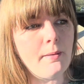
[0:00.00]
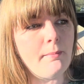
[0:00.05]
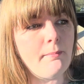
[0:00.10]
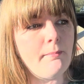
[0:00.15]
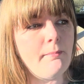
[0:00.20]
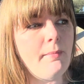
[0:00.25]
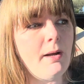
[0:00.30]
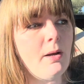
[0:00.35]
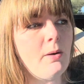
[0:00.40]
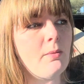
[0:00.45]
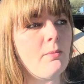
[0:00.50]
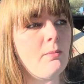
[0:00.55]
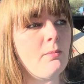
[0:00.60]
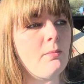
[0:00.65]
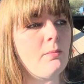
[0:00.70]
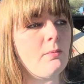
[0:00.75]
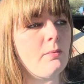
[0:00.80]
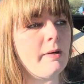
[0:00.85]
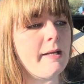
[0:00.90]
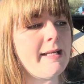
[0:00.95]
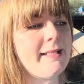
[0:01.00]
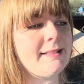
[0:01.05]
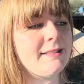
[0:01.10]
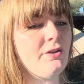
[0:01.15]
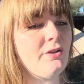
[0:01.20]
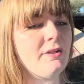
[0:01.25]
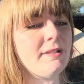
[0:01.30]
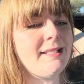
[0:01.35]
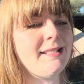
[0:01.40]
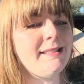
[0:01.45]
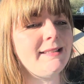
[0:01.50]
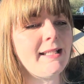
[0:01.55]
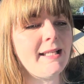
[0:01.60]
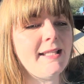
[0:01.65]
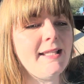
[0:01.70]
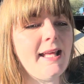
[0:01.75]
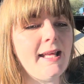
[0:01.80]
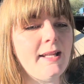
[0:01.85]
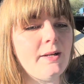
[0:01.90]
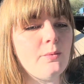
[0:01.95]
but it's not to say
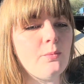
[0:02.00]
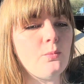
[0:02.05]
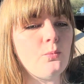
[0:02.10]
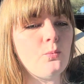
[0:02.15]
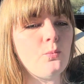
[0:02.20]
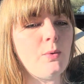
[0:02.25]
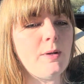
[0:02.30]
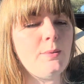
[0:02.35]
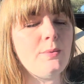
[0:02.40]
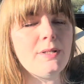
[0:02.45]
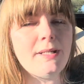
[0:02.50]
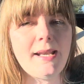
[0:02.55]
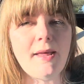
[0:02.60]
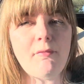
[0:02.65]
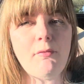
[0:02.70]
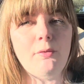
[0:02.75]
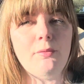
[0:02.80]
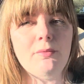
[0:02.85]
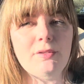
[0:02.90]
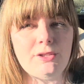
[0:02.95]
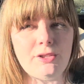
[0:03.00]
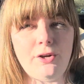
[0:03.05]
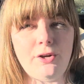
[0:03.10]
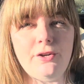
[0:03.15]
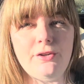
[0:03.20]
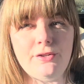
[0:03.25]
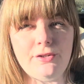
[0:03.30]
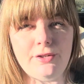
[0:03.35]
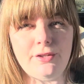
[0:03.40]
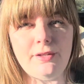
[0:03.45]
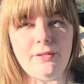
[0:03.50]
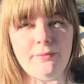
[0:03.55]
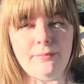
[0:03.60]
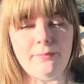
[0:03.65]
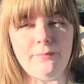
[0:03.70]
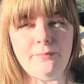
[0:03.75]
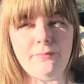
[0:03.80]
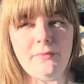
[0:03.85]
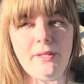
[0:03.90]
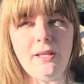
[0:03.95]
that we would never return to
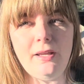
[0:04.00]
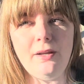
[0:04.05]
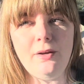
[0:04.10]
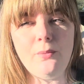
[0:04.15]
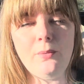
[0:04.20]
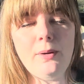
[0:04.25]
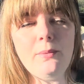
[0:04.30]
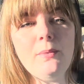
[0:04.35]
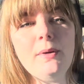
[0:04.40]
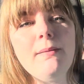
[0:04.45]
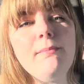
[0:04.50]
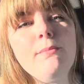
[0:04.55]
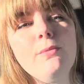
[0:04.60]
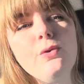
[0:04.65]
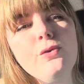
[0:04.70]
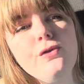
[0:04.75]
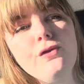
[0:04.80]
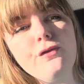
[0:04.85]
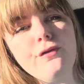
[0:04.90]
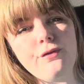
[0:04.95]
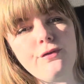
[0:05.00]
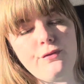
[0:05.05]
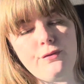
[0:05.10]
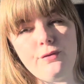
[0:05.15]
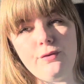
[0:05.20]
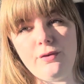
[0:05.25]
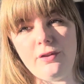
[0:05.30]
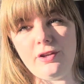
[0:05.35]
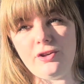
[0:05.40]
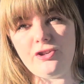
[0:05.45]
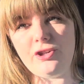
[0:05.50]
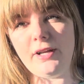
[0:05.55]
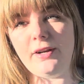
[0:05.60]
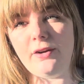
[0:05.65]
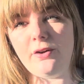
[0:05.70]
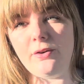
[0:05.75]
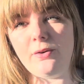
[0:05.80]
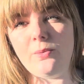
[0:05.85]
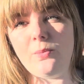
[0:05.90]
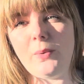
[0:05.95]
them. When we move through the
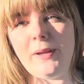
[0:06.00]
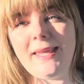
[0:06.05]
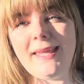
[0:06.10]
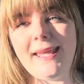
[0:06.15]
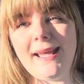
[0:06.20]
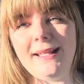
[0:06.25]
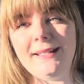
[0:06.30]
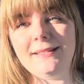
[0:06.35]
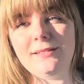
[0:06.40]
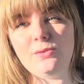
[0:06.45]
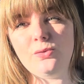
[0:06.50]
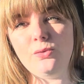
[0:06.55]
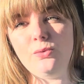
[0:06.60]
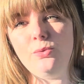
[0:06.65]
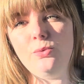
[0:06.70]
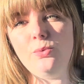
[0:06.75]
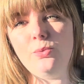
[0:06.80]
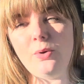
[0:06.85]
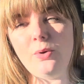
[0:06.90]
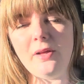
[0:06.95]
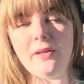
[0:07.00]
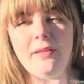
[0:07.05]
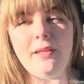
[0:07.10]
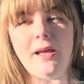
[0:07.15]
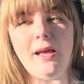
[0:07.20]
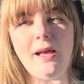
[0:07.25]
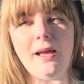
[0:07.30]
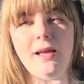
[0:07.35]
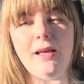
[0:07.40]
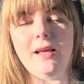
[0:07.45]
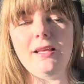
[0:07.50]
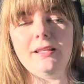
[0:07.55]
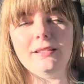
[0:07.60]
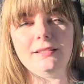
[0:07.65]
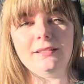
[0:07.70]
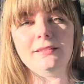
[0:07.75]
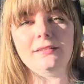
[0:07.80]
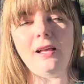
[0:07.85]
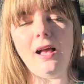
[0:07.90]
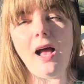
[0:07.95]
shadow, we get to a
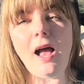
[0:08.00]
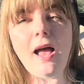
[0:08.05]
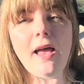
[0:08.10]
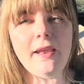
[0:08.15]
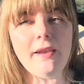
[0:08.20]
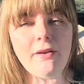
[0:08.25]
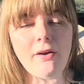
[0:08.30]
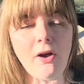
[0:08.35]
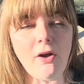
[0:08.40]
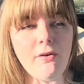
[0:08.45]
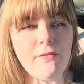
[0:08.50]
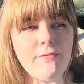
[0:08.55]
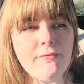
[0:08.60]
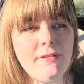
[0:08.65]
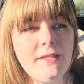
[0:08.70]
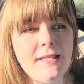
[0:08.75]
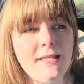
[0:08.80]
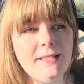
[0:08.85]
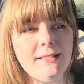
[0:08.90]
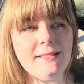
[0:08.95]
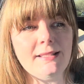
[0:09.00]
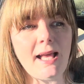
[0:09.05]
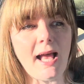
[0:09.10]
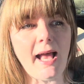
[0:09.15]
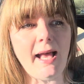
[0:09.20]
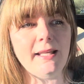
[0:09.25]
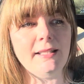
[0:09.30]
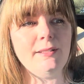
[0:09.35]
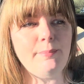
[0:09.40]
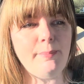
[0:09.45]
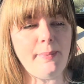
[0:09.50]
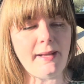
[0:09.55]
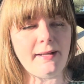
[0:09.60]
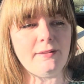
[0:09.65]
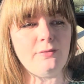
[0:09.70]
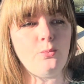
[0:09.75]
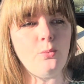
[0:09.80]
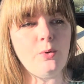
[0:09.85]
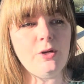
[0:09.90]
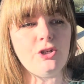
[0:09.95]
side of this
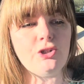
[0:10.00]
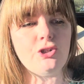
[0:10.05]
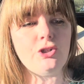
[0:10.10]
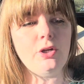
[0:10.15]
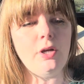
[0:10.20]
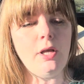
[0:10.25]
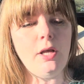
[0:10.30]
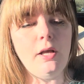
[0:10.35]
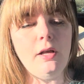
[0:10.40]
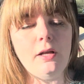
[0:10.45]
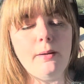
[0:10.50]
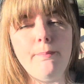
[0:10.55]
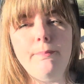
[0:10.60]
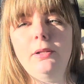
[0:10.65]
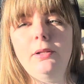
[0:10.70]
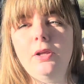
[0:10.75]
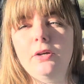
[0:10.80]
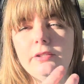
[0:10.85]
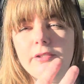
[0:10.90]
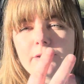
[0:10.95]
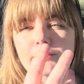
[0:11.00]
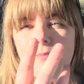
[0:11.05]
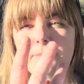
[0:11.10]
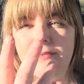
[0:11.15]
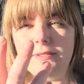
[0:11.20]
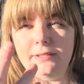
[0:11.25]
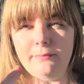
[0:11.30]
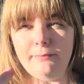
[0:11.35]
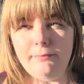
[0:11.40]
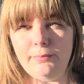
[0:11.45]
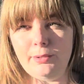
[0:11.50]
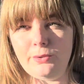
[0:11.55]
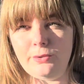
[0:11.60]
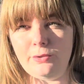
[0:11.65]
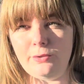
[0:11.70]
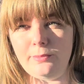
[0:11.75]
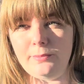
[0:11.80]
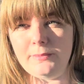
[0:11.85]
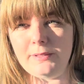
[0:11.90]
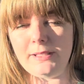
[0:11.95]
aspect which blossoms and
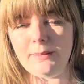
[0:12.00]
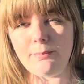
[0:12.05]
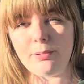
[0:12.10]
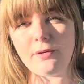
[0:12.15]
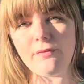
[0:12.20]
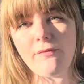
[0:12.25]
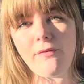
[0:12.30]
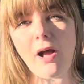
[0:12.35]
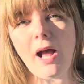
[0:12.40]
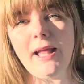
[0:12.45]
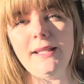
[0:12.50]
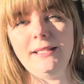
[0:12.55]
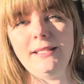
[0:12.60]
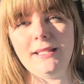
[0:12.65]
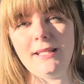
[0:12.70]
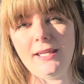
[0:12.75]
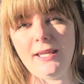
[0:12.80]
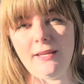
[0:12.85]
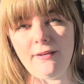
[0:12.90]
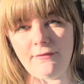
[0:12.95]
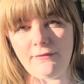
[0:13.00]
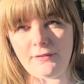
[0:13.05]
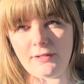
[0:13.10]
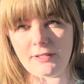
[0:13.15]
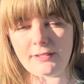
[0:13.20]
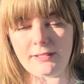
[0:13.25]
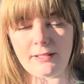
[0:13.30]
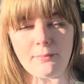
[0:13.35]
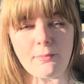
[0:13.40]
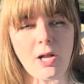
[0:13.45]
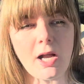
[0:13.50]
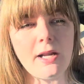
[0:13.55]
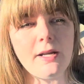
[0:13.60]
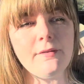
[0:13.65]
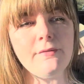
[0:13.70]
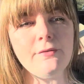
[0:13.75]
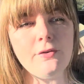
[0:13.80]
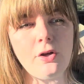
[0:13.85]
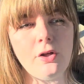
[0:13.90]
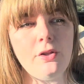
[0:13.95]
blooms. It provides a gift, some kind
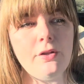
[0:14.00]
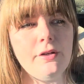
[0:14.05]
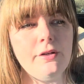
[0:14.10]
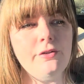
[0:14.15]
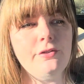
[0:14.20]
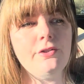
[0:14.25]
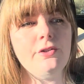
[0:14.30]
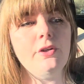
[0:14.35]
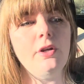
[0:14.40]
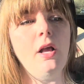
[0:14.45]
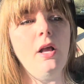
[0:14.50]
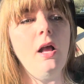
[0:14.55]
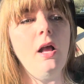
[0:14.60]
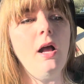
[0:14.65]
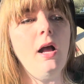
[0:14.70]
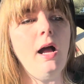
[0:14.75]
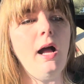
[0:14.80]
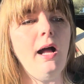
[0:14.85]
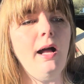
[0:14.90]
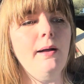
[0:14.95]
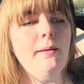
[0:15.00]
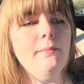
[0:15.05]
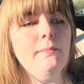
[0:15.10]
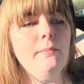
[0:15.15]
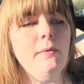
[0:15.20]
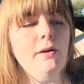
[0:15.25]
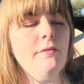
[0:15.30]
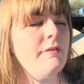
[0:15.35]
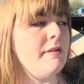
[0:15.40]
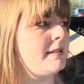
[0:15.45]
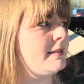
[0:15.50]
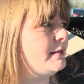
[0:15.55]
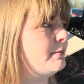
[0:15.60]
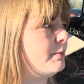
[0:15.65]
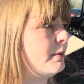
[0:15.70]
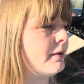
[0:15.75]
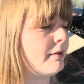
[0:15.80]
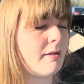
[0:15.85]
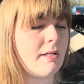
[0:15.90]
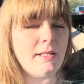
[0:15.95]
of knowledge, of
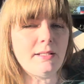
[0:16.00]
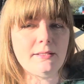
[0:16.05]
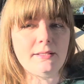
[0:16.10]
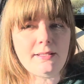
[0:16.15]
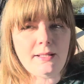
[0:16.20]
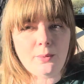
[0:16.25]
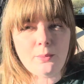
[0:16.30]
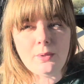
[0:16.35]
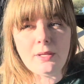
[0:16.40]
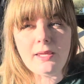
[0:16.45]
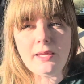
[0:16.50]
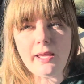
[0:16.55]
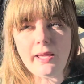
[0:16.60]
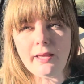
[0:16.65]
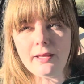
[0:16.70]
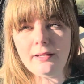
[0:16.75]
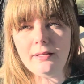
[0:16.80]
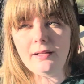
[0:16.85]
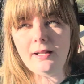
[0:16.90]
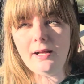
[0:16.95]
experience that we get